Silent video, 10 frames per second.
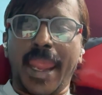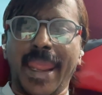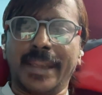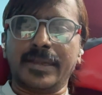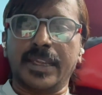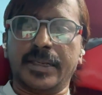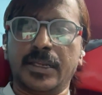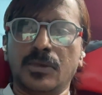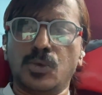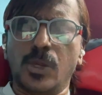and get
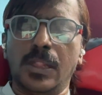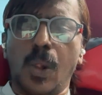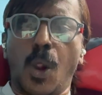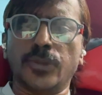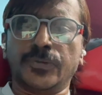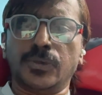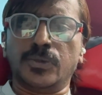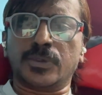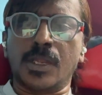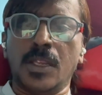into a
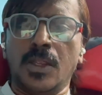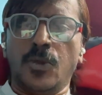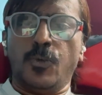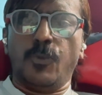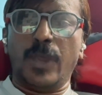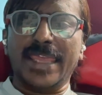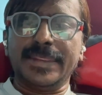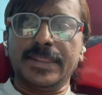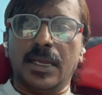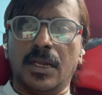lawsuit
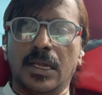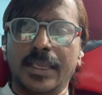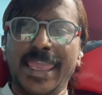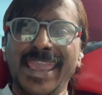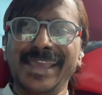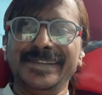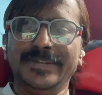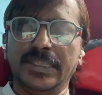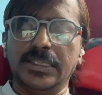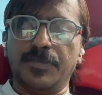when AI
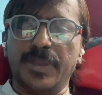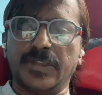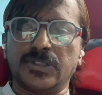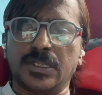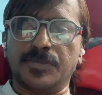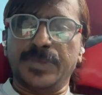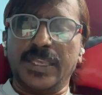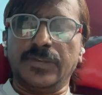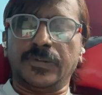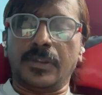is in the picture.
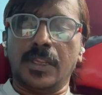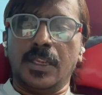Because